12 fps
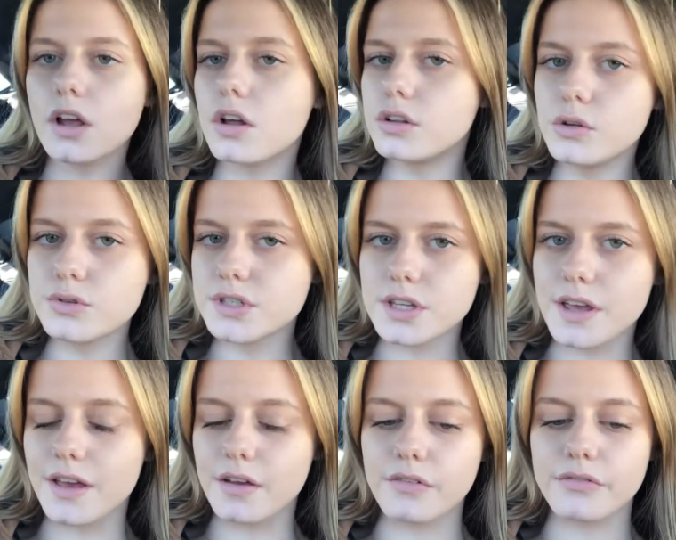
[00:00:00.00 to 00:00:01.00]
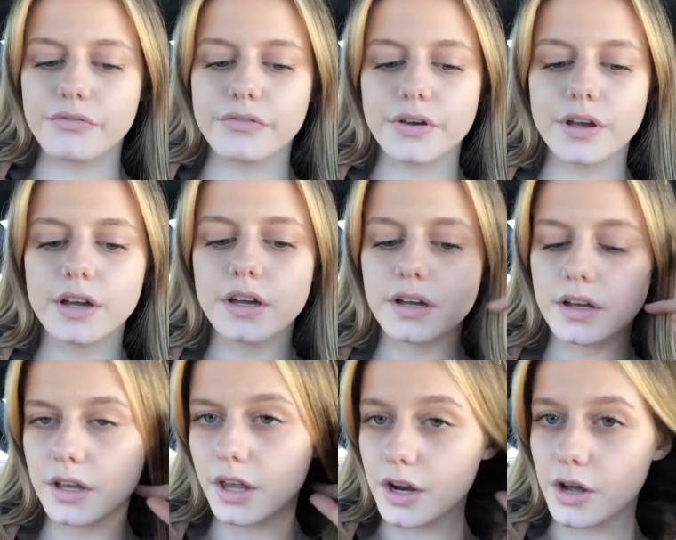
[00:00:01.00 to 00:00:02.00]
inclusive,
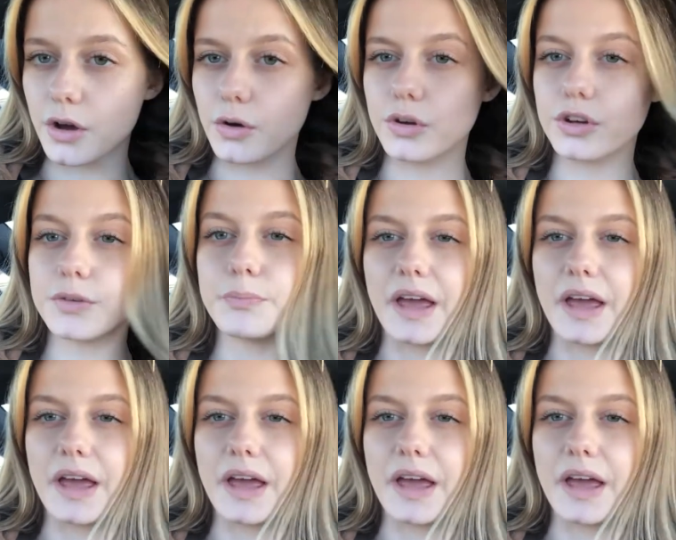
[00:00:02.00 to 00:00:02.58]
you know, good